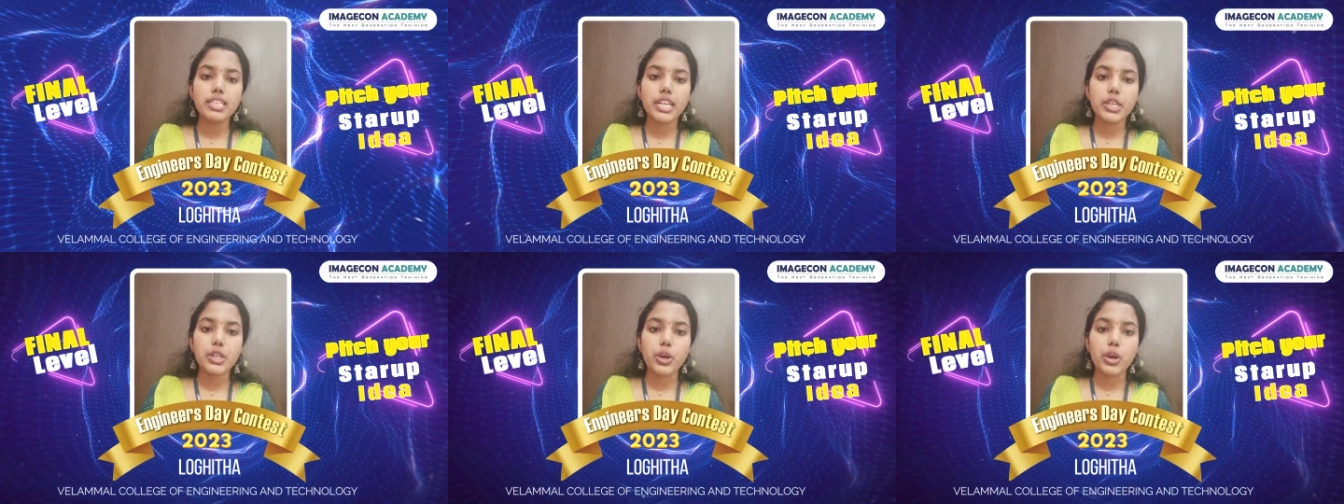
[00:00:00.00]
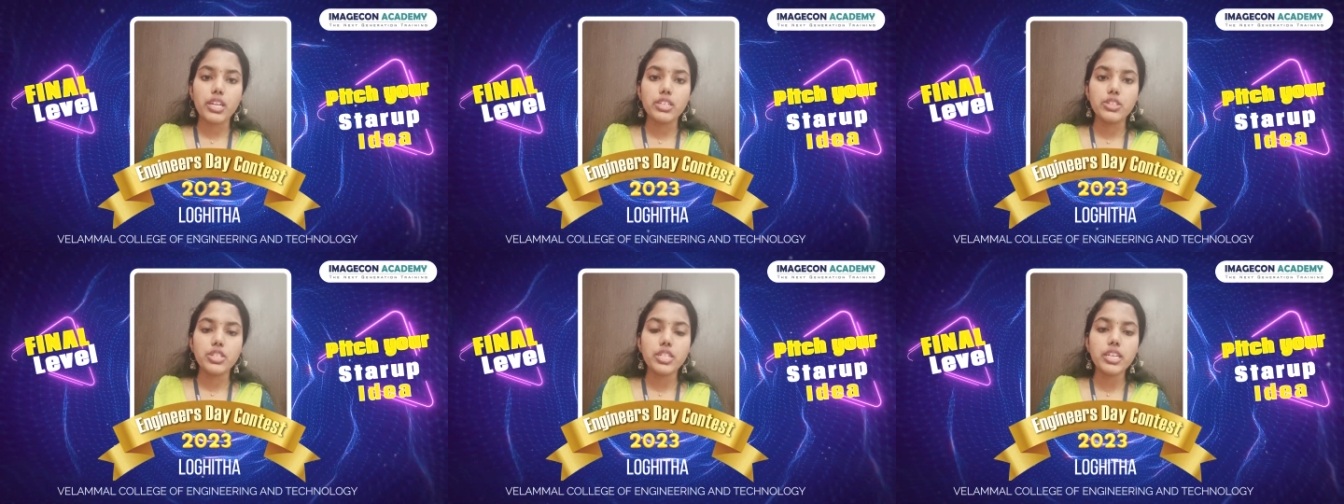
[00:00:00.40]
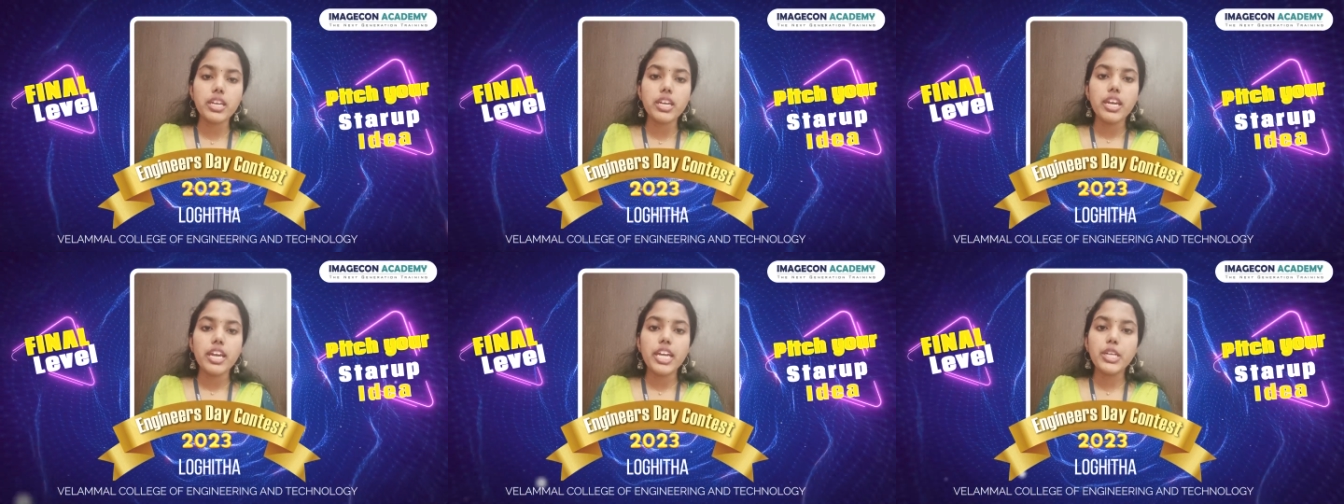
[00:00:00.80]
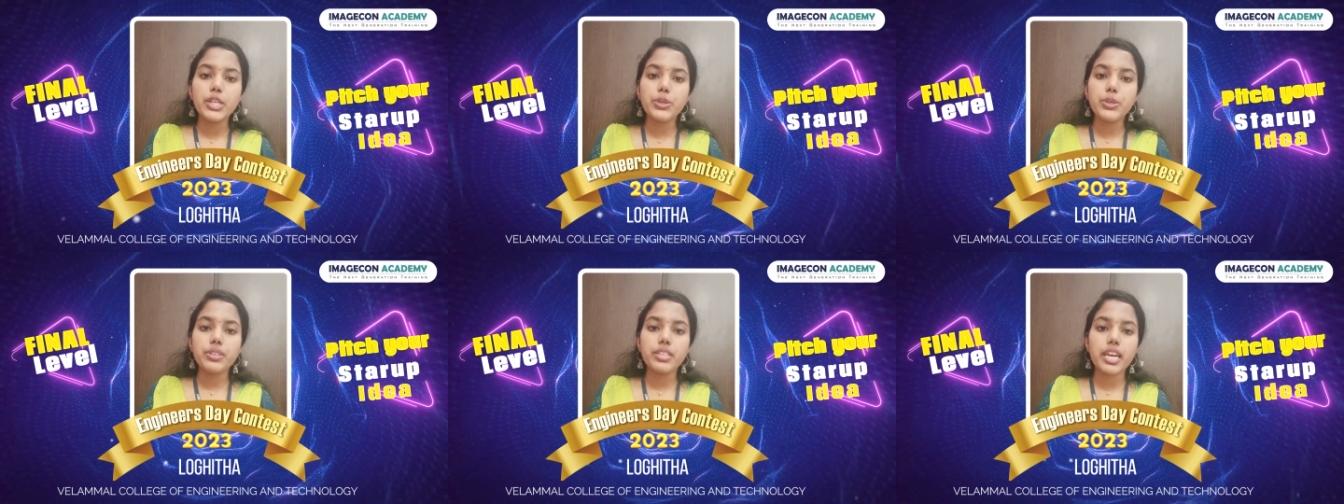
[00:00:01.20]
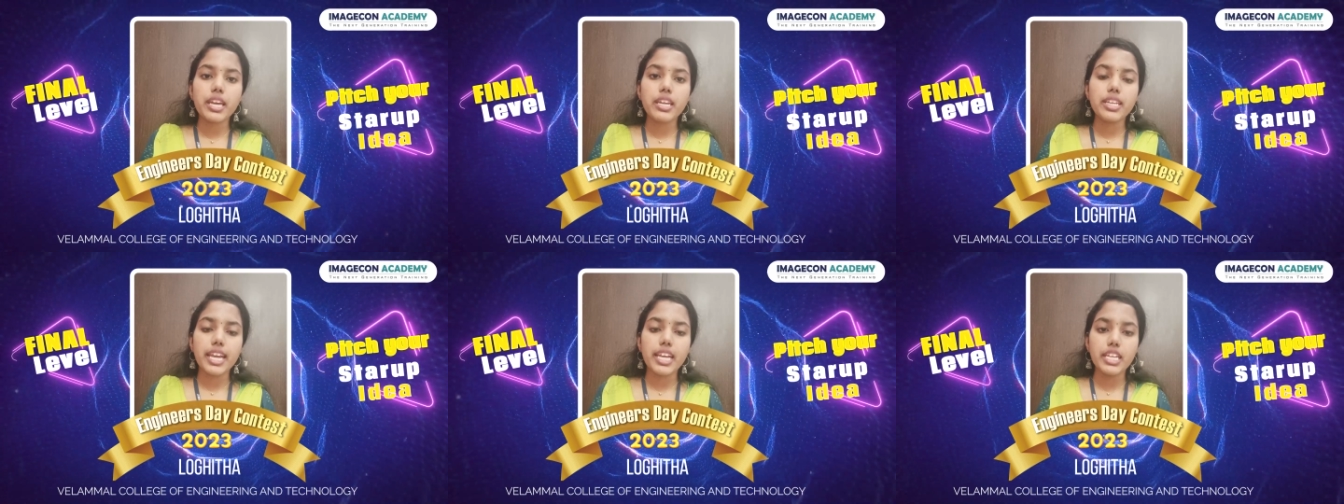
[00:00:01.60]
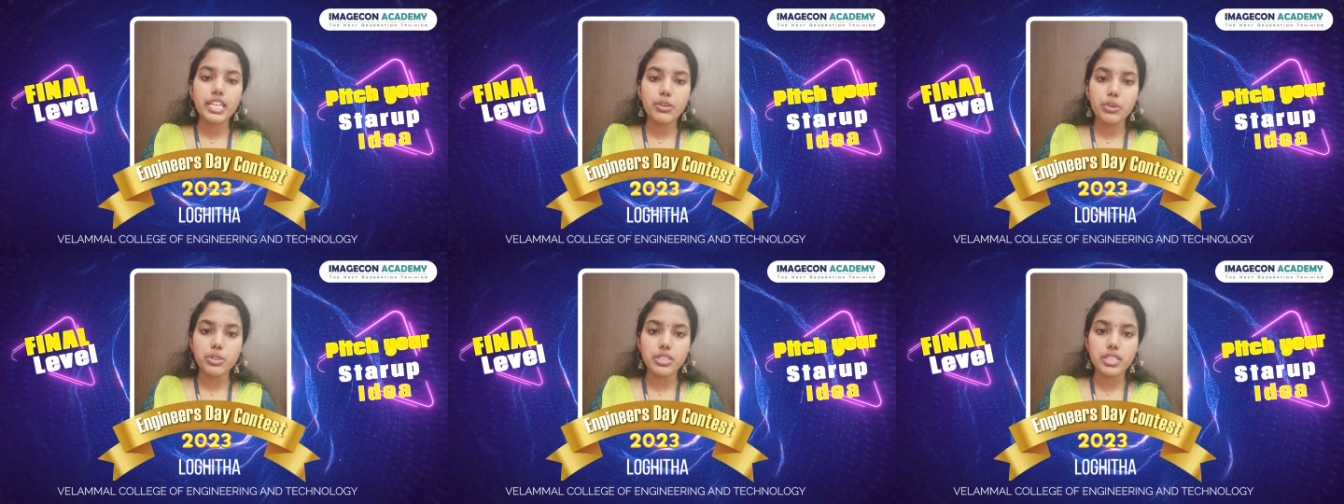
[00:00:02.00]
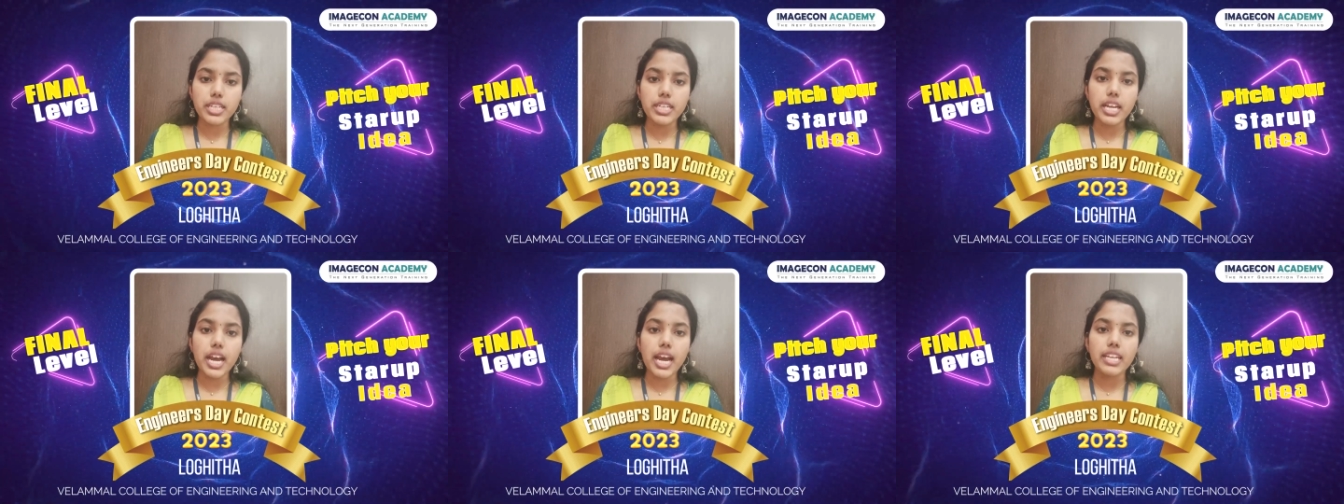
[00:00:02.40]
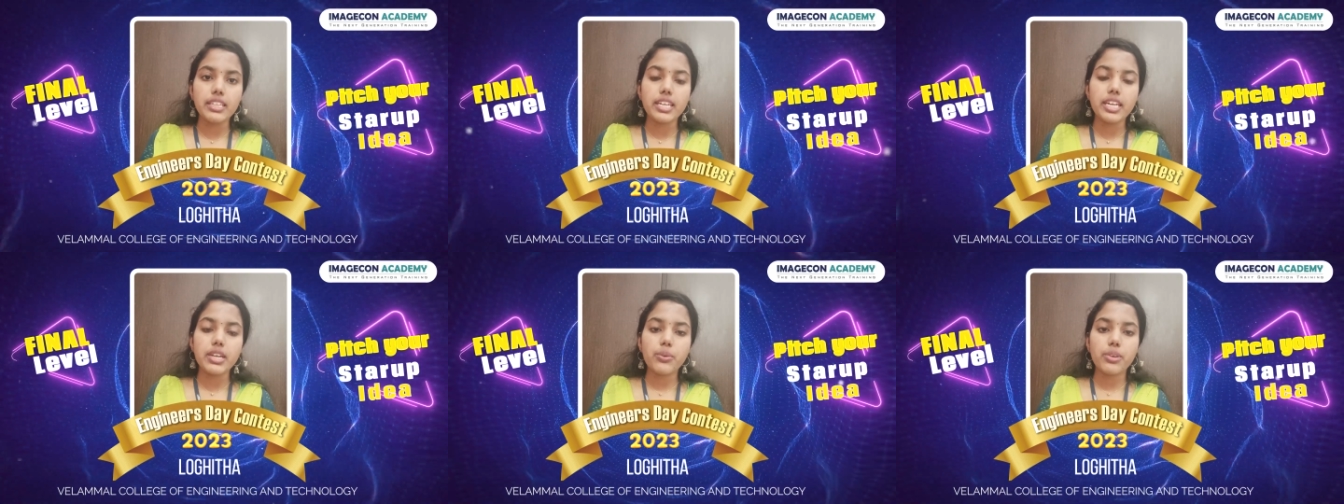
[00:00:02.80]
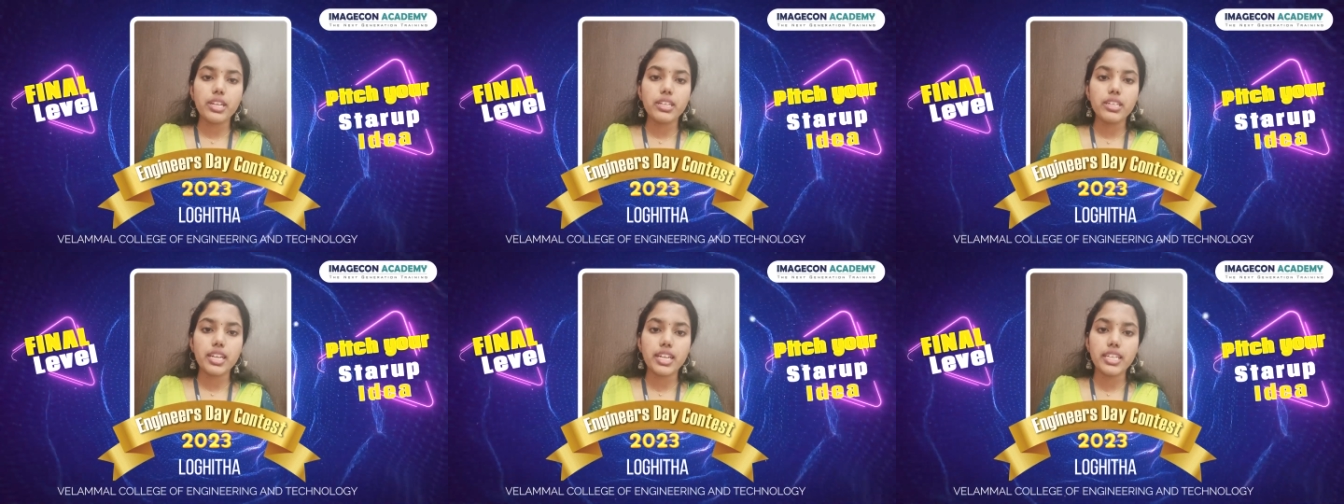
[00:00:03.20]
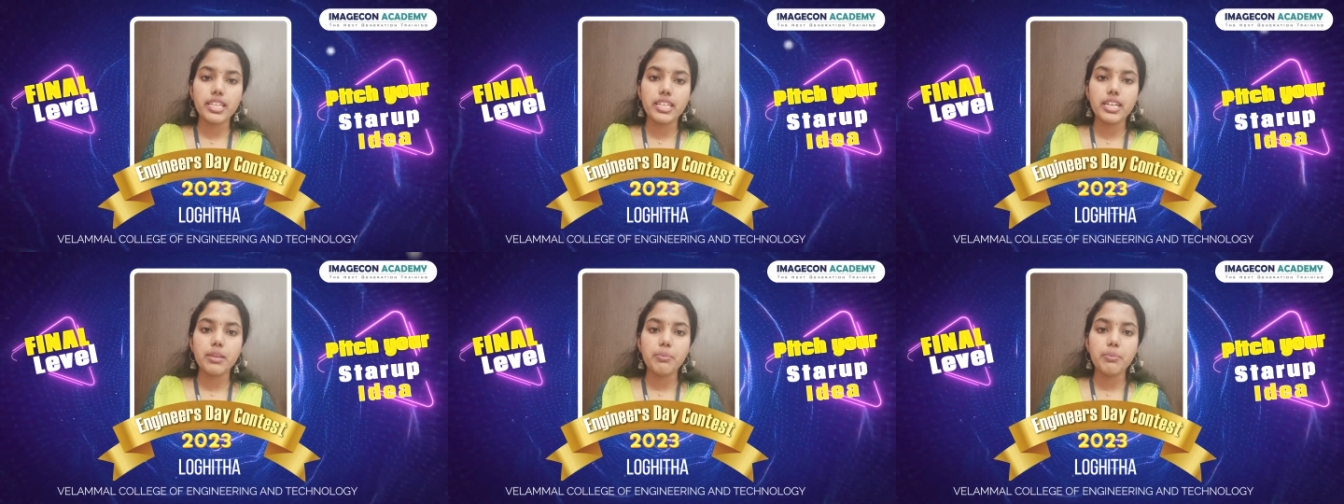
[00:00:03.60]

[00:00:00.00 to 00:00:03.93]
technology into their daily routine and their clinical